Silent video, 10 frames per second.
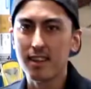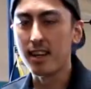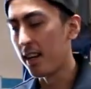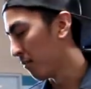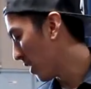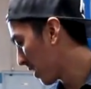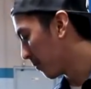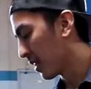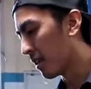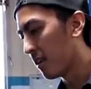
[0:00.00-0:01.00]
and rack
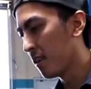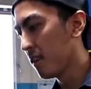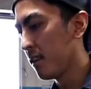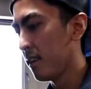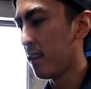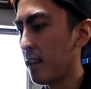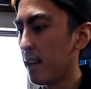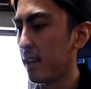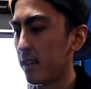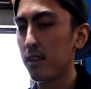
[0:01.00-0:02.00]
up the car
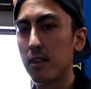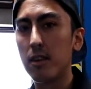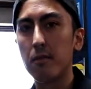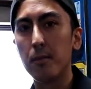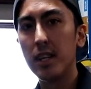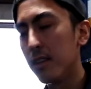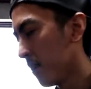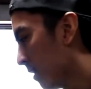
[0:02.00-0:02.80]
and go on from there.